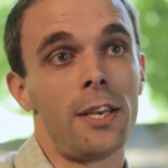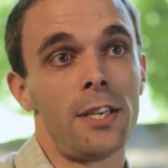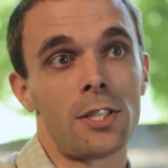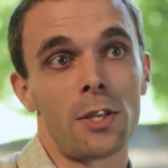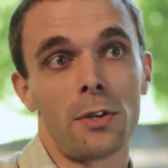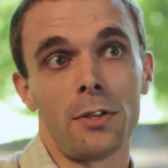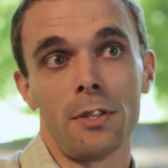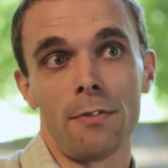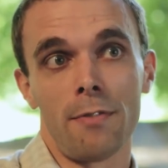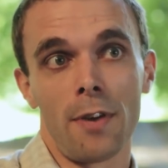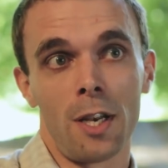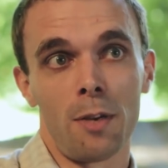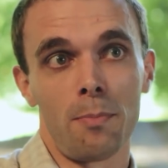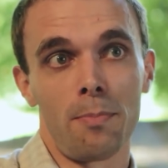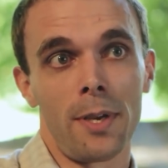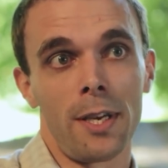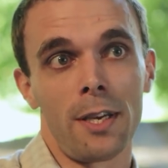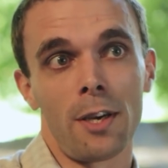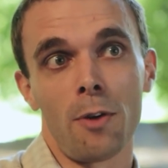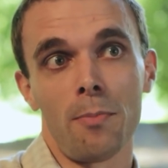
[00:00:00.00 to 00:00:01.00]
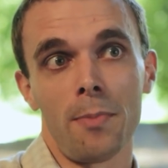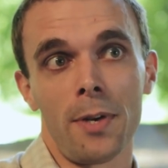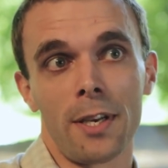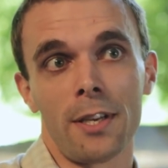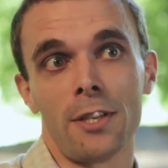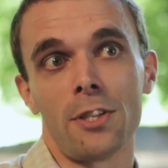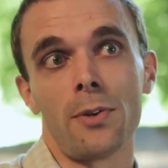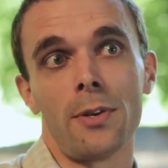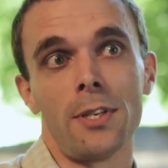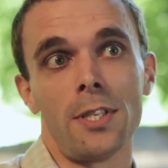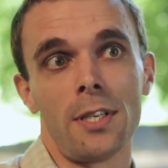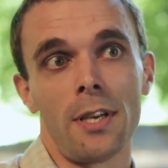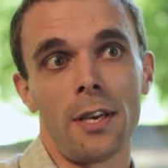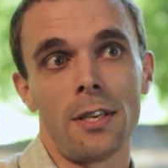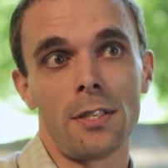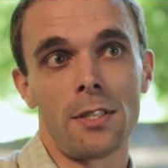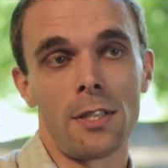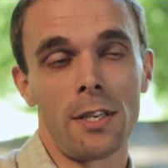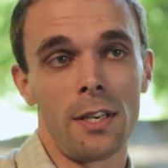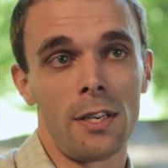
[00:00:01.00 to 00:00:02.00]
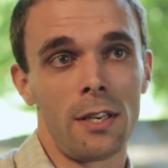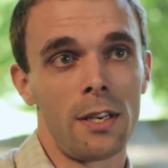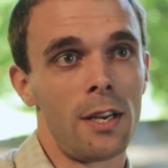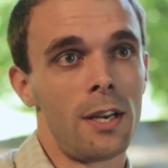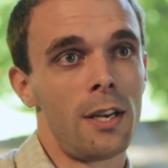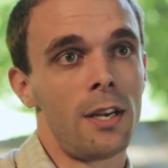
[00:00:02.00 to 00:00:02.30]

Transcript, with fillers: ESO are developing, opening in 2018.